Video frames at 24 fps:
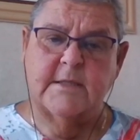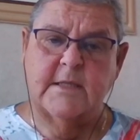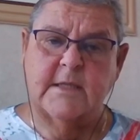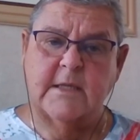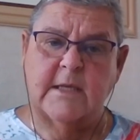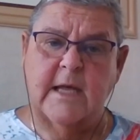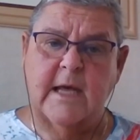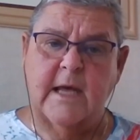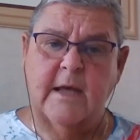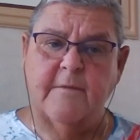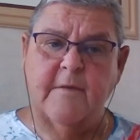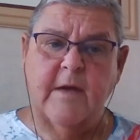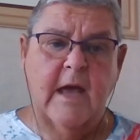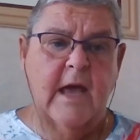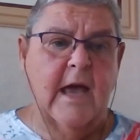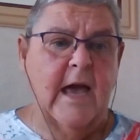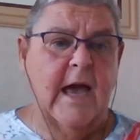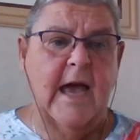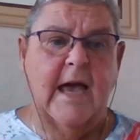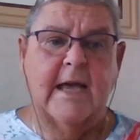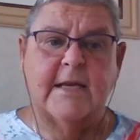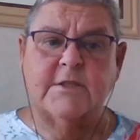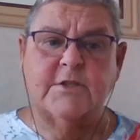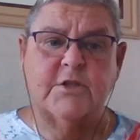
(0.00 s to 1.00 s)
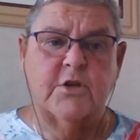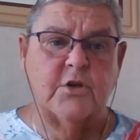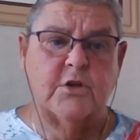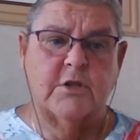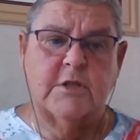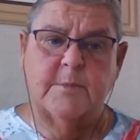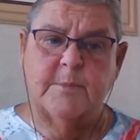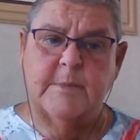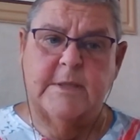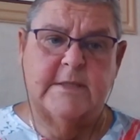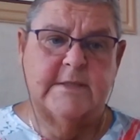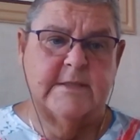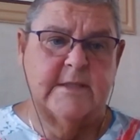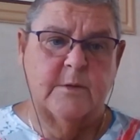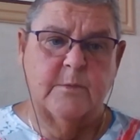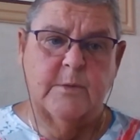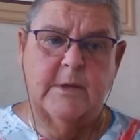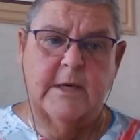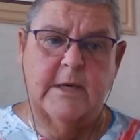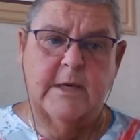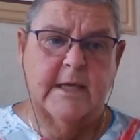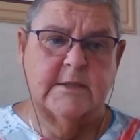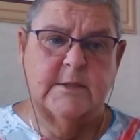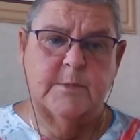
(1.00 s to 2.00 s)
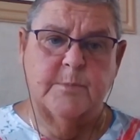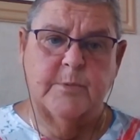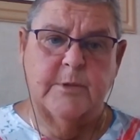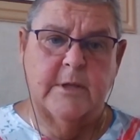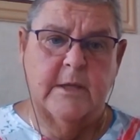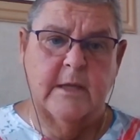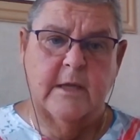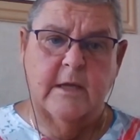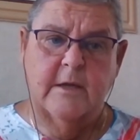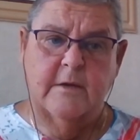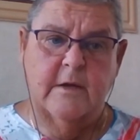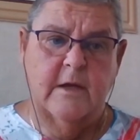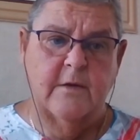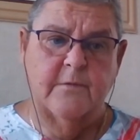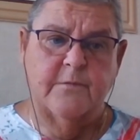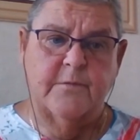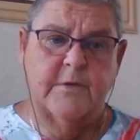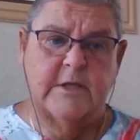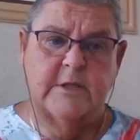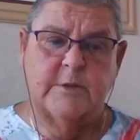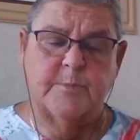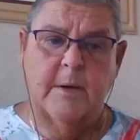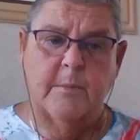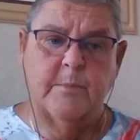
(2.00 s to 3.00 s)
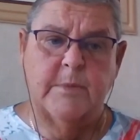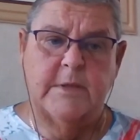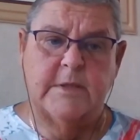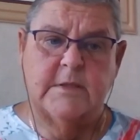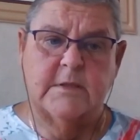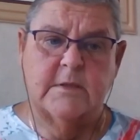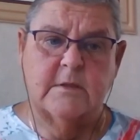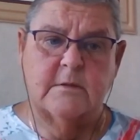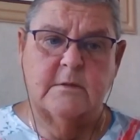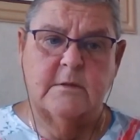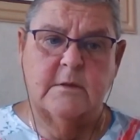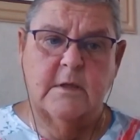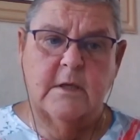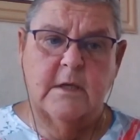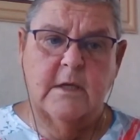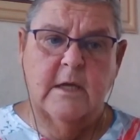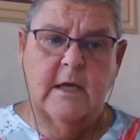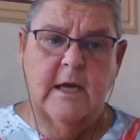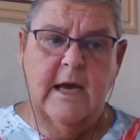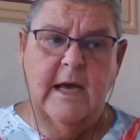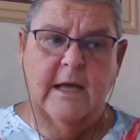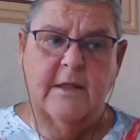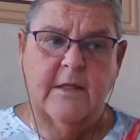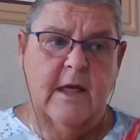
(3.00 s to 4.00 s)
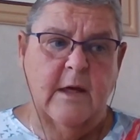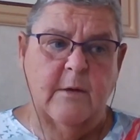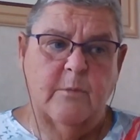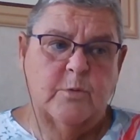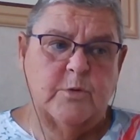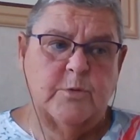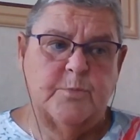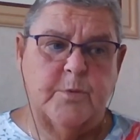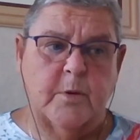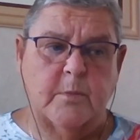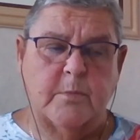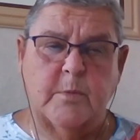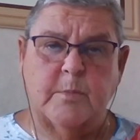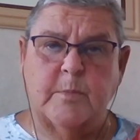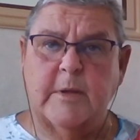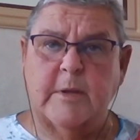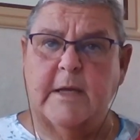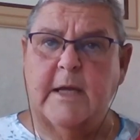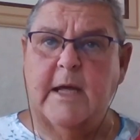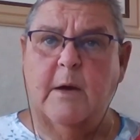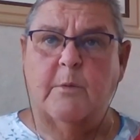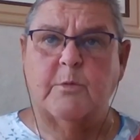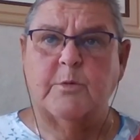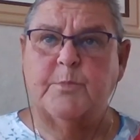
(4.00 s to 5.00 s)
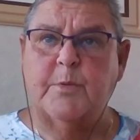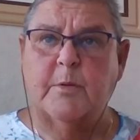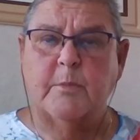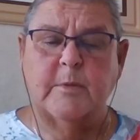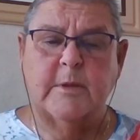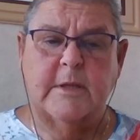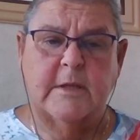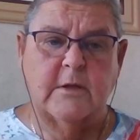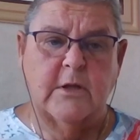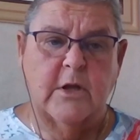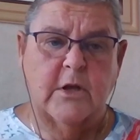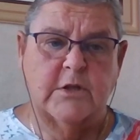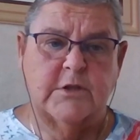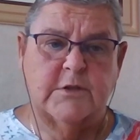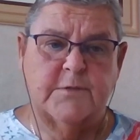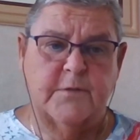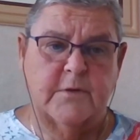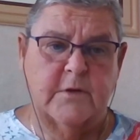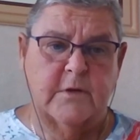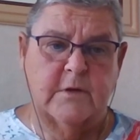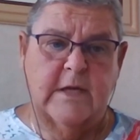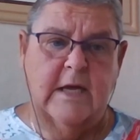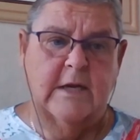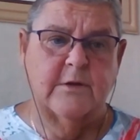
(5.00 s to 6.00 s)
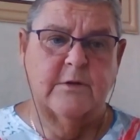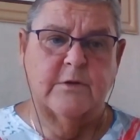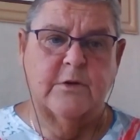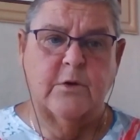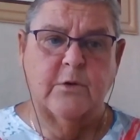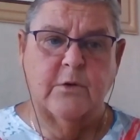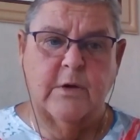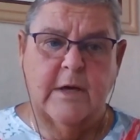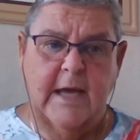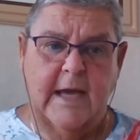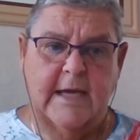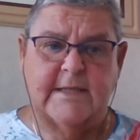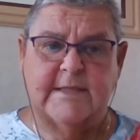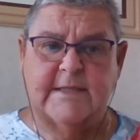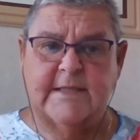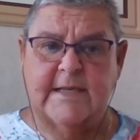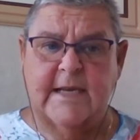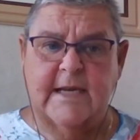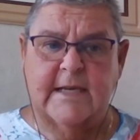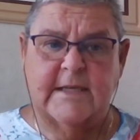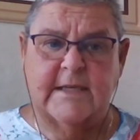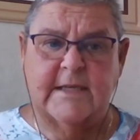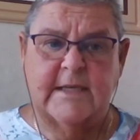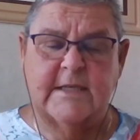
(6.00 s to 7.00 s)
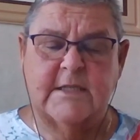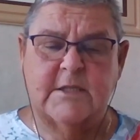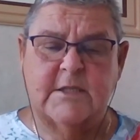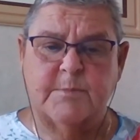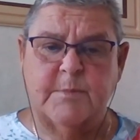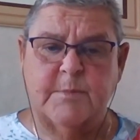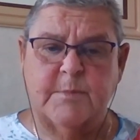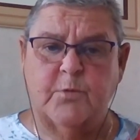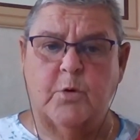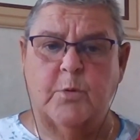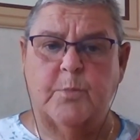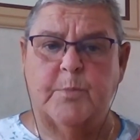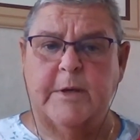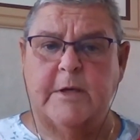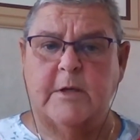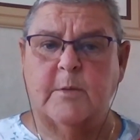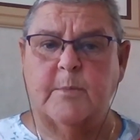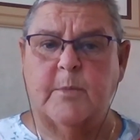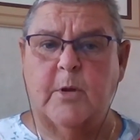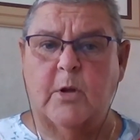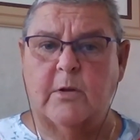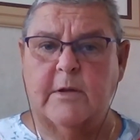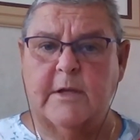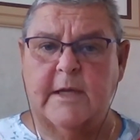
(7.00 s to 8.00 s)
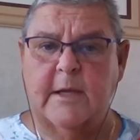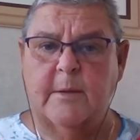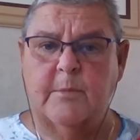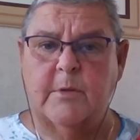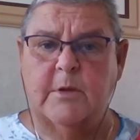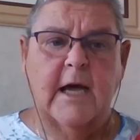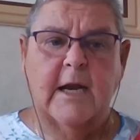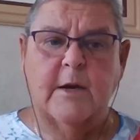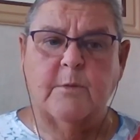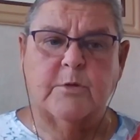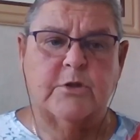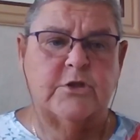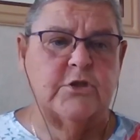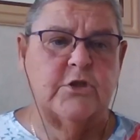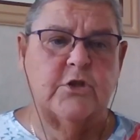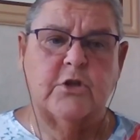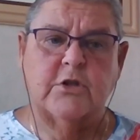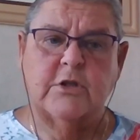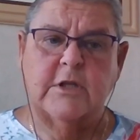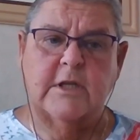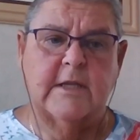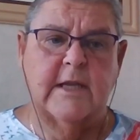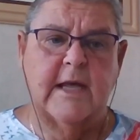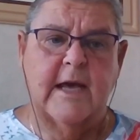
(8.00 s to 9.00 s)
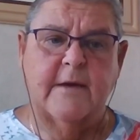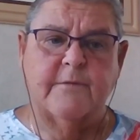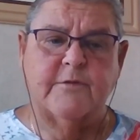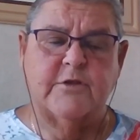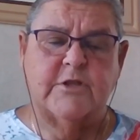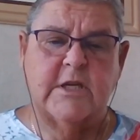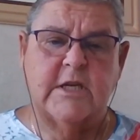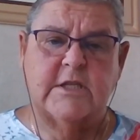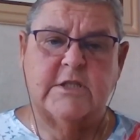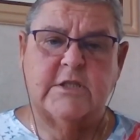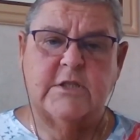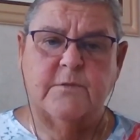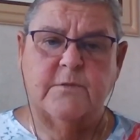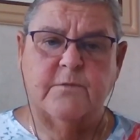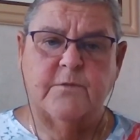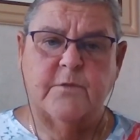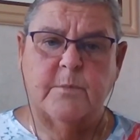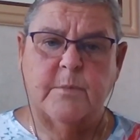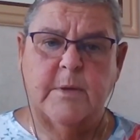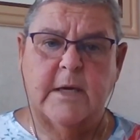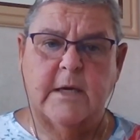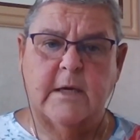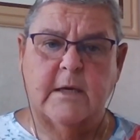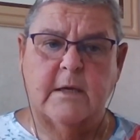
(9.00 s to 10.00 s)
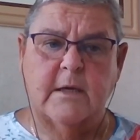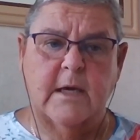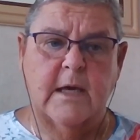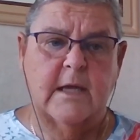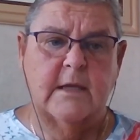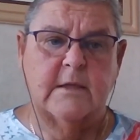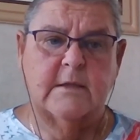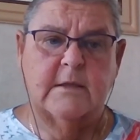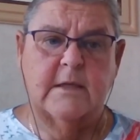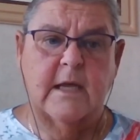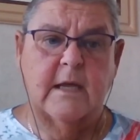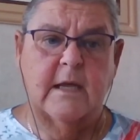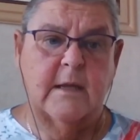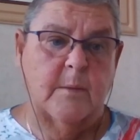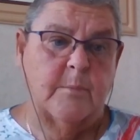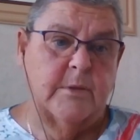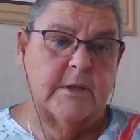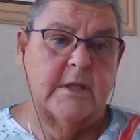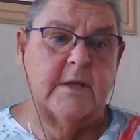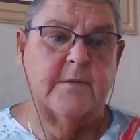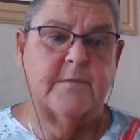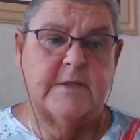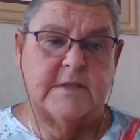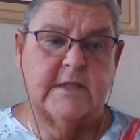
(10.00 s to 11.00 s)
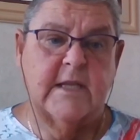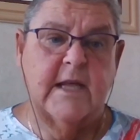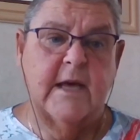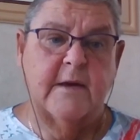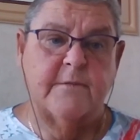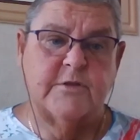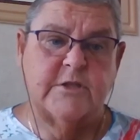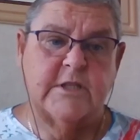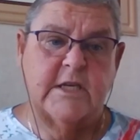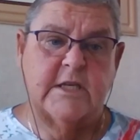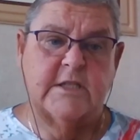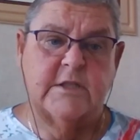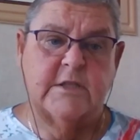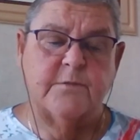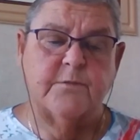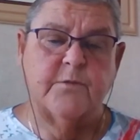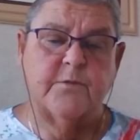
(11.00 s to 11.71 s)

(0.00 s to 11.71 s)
into the life. I certainly missed it when I finished playing badminton. I was probably lost for, I don't know, 89 years before pickleball came along, and it was certainly life changing for me, and I believe it's life changing